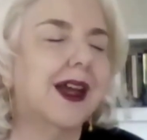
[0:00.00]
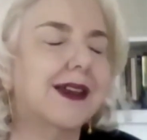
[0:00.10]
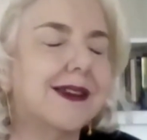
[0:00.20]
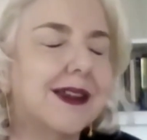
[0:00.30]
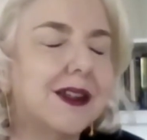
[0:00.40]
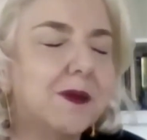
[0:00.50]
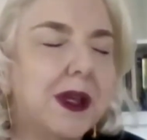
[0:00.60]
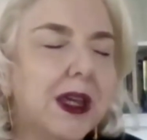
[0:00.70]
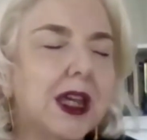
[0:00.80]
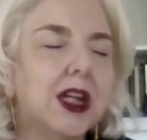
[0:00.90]
as it is
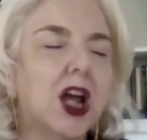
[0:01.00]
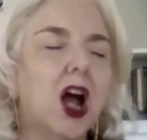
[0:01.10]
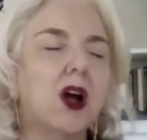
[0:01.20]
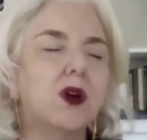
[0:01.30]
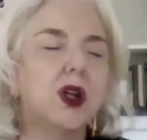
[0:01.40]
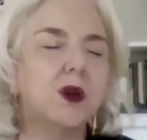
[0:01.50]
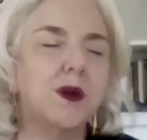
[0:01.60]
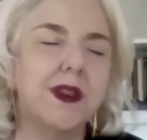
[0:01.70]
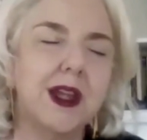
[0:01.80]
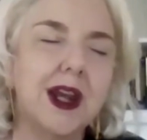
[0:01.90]
being encoded
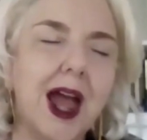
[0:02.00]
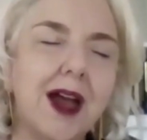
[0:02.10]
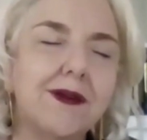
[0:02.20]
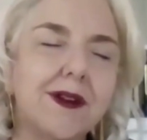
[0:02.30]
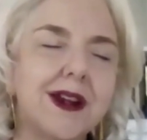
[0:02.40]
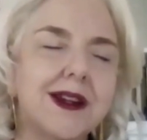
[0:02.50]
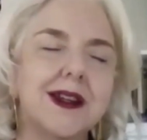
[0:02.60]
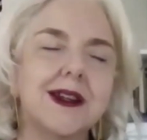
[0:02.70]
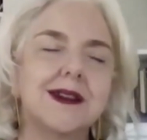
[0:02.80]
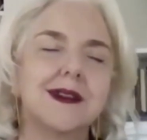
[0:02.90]
within every
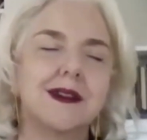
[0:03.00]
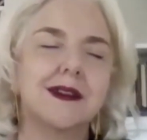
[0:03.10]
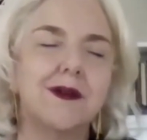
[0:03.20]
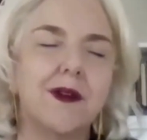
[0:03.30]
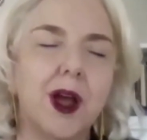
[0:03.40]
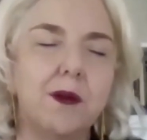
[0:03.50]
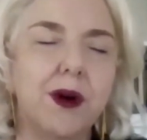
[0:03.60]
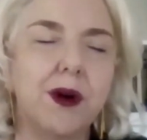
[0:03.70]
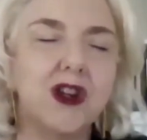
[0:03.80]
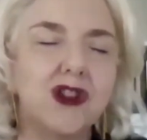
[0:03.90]
disc, the
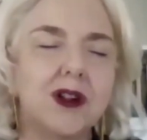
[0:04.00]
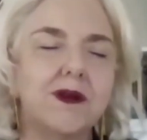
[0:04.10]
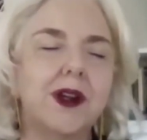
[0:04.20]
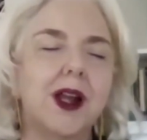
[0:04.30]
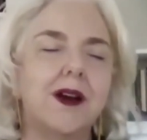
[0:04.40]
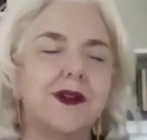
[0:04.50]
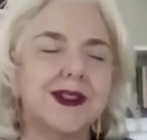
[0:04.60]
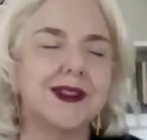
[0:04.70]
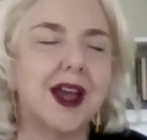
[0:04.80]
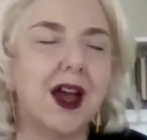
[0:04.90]
vibration of love
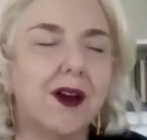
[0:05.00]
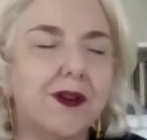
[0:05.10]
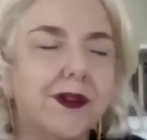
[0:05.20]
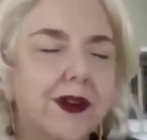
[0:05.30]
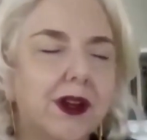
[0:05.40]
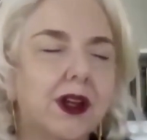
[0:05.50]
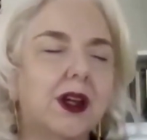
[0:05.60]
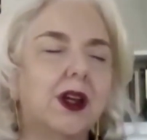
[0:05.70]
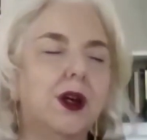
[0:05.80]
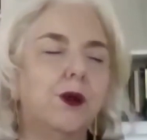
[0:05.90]
itself,
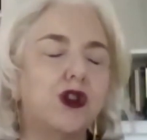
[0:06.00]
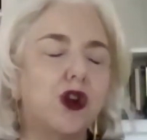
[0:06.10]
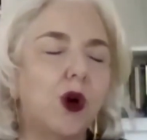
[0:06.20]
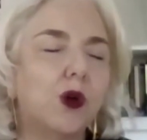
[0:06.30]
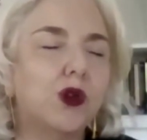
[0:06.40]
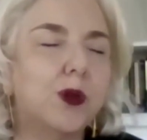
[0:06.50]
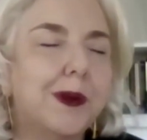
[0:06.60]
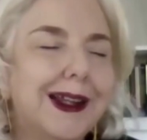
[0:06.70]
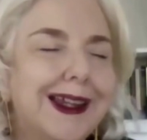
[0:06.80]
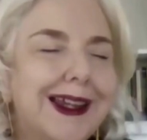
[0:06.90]
which
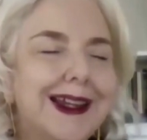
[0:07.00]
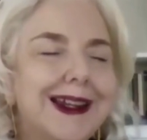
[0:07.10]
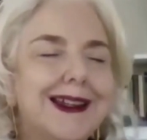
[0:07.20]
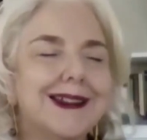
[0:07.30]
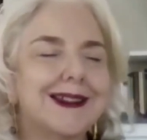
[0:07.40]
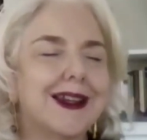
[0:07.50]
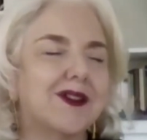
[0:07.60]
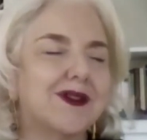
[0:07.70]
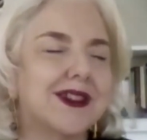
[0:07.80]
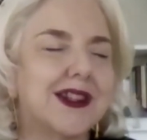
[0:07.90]
ultimately in
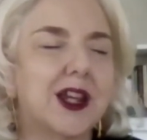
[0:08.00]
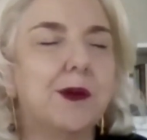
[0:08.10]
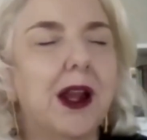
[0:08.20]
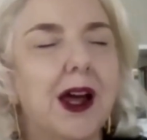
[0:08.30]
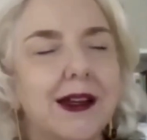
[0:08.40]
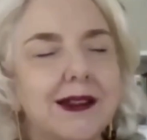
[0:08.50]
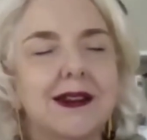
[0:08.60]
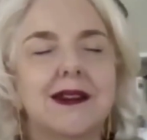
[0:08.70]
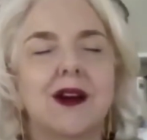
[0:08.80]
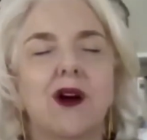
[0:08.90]
itself
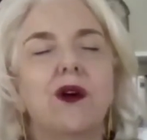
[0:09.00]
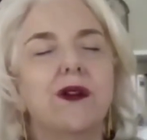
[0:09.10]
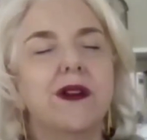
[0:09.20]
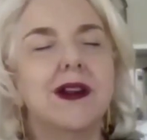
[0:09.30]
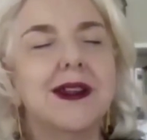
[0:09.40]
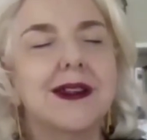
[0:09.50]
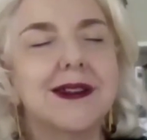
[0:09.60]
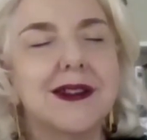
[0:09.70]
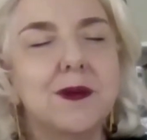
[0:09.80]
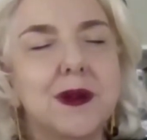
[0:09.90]
stabilizes all the
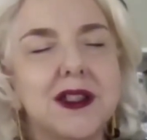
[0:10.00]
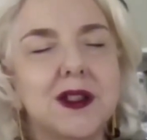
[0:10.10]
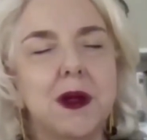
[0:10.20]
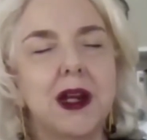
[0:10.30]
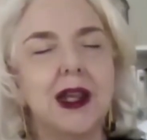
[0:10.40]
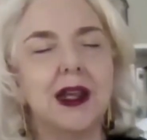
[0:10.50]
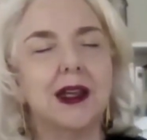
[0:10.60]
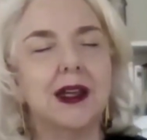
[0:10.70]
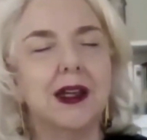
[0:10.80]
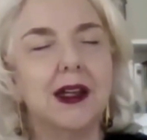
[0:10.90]
discs to be spinning